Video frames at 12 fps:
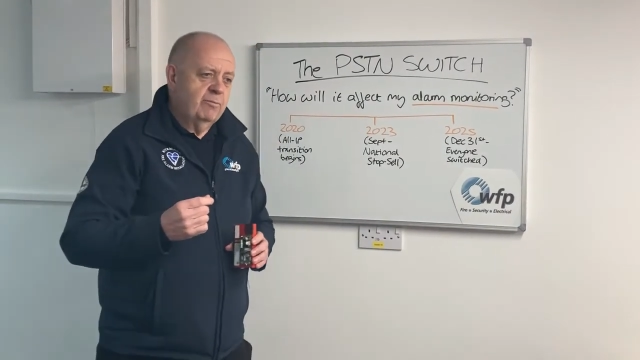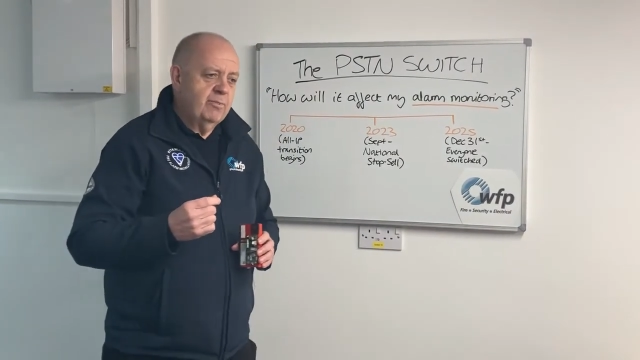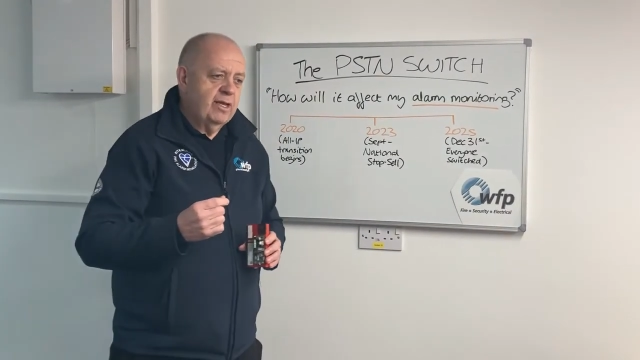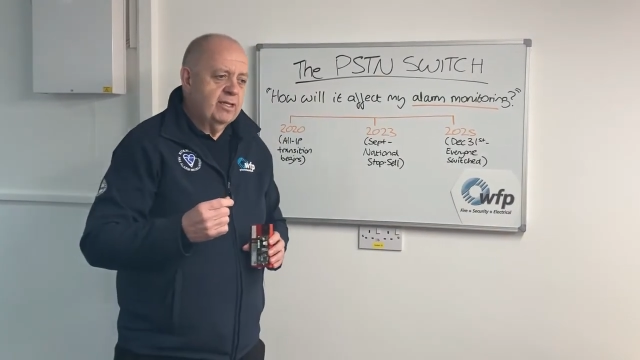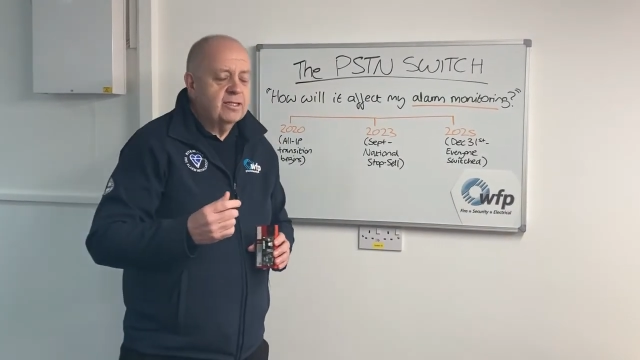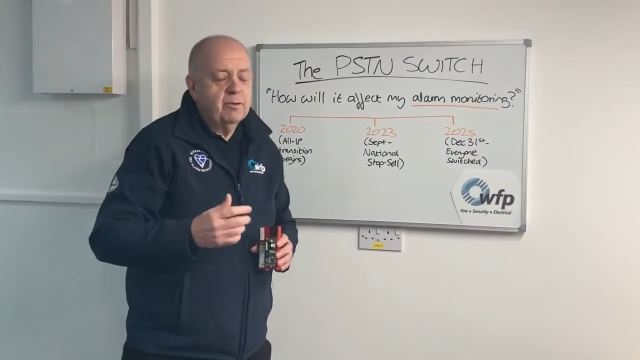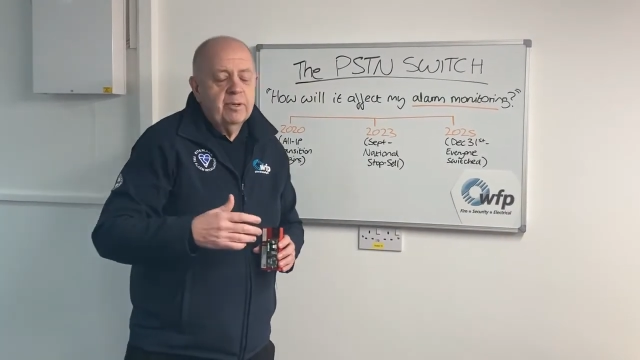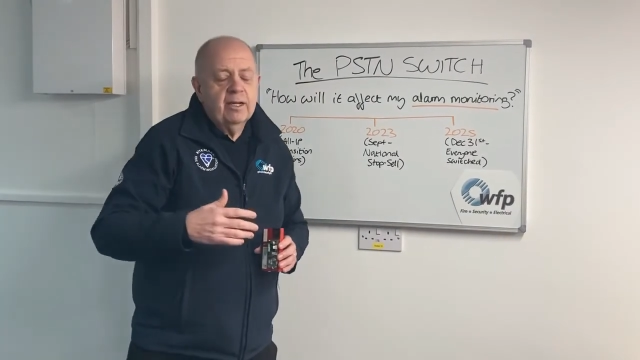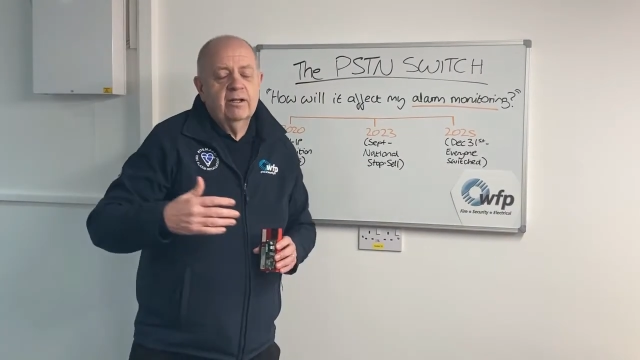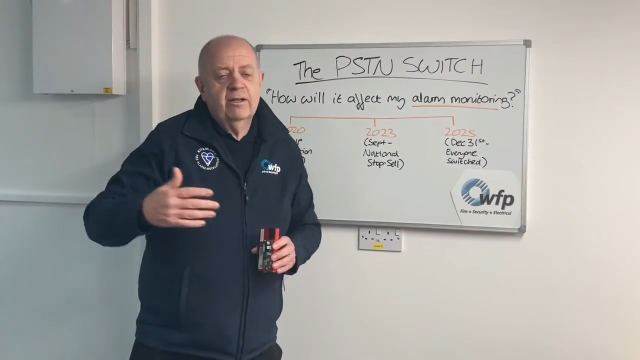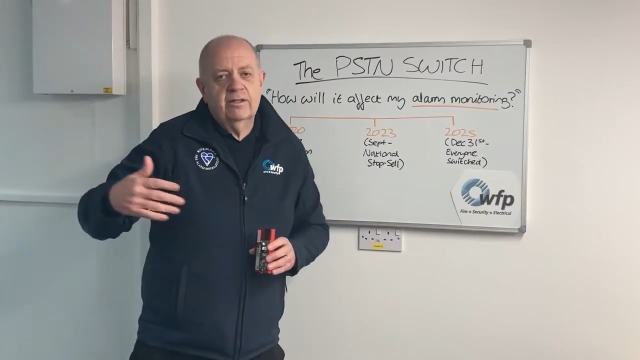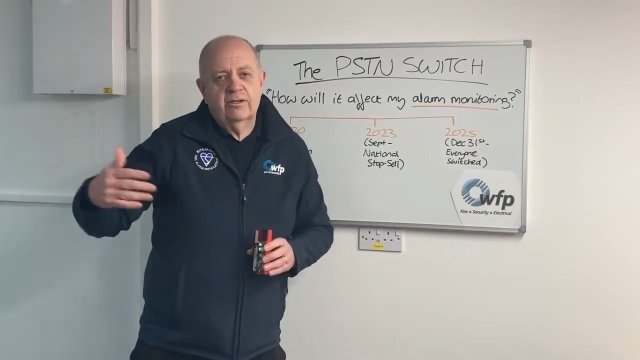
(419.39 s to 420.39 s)
it's a
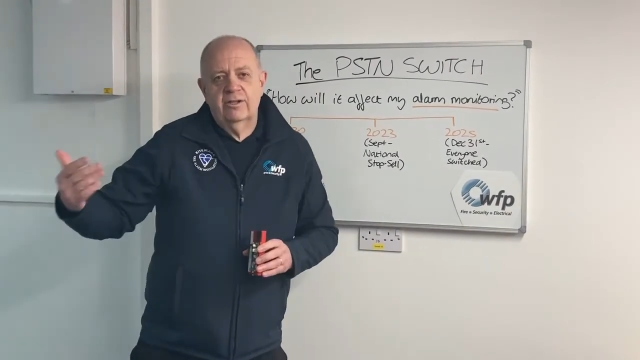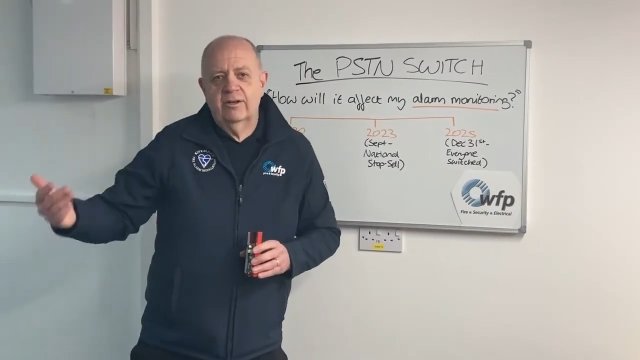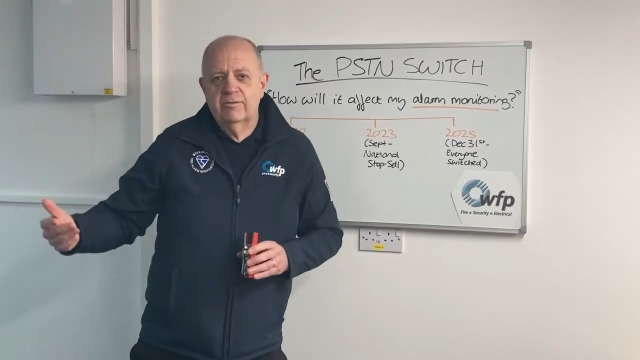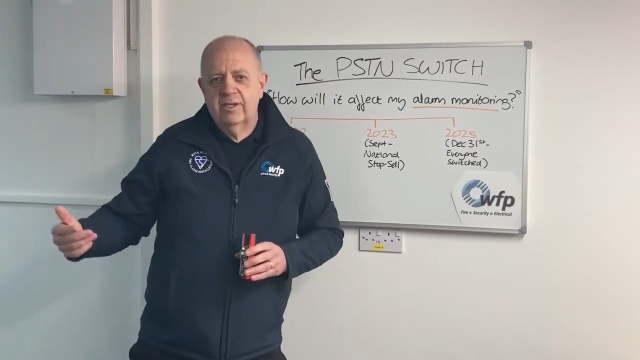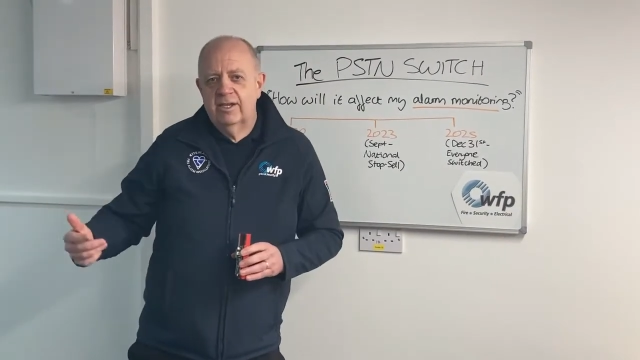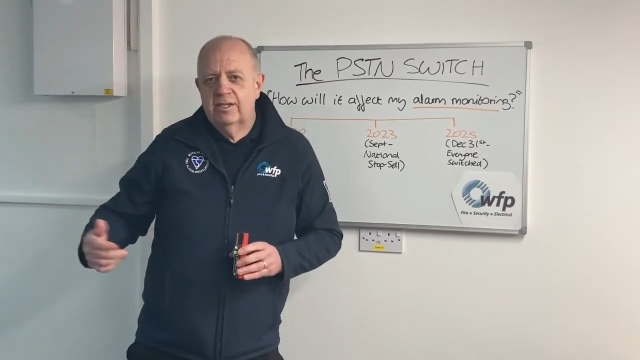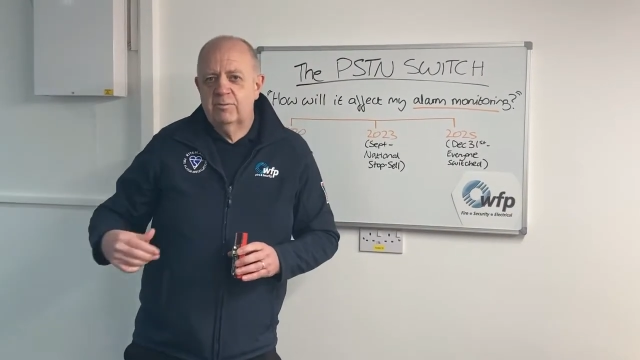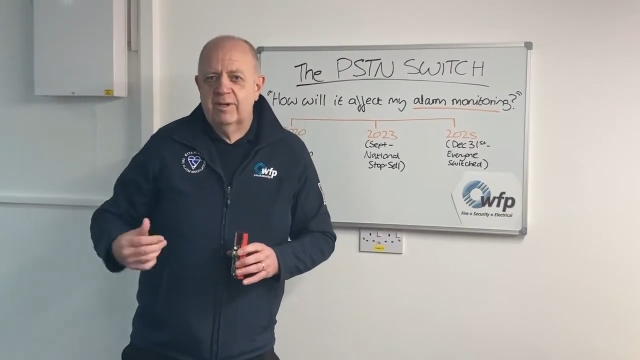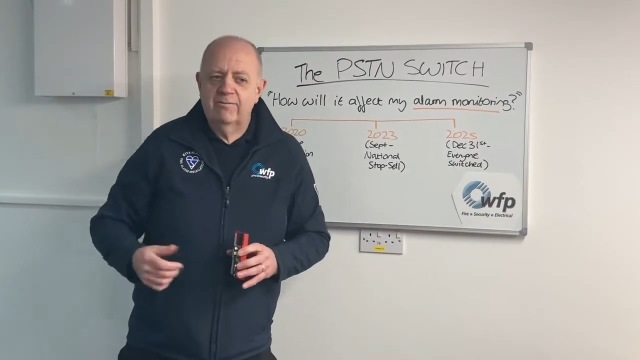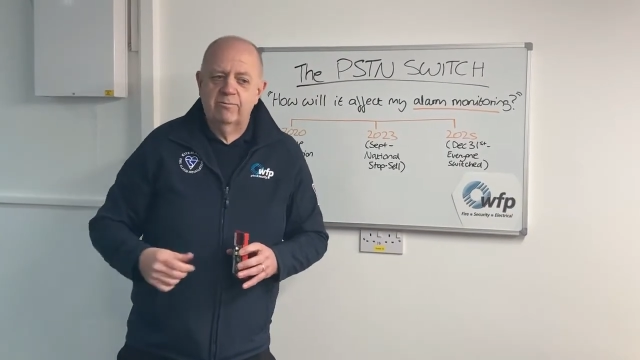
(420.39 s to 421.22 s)
bit like the good old days when